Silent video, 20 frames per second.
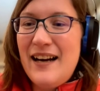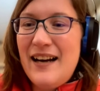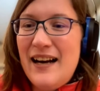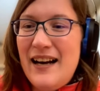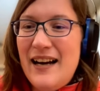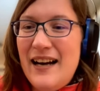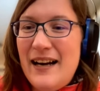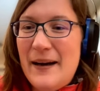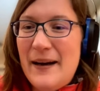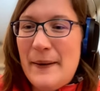
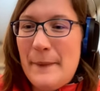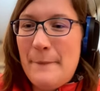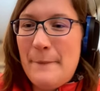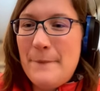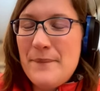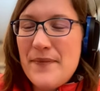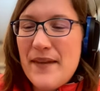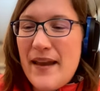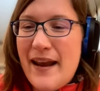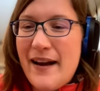
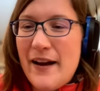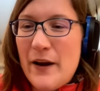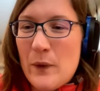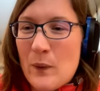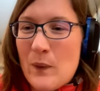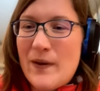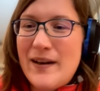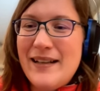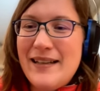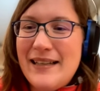And it
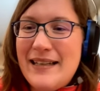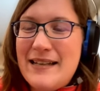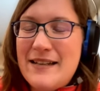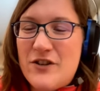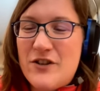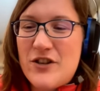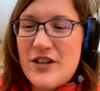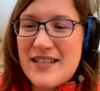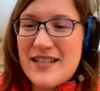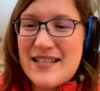really
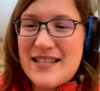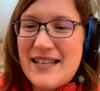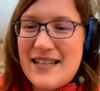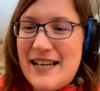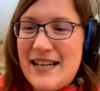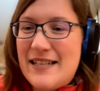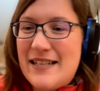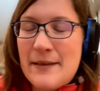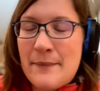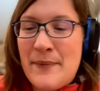just,
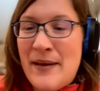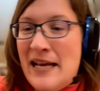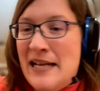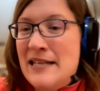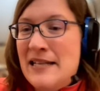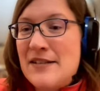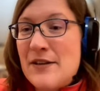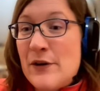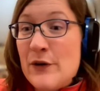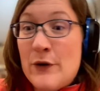it
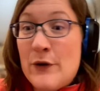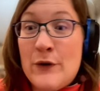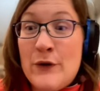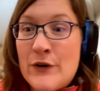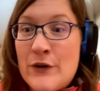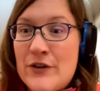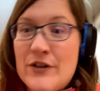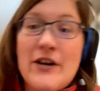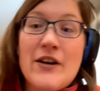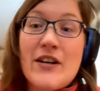depends on who you're
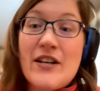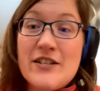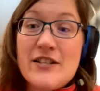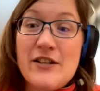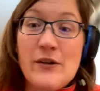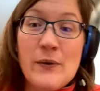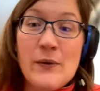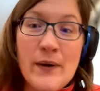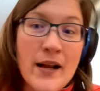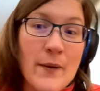talking
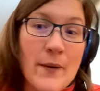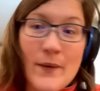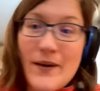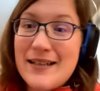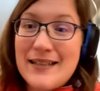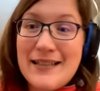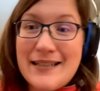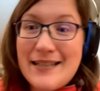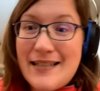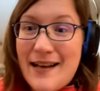to and in what
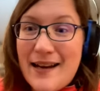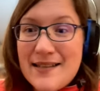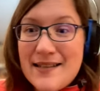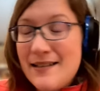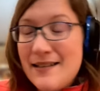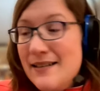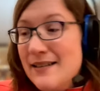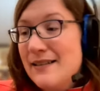context.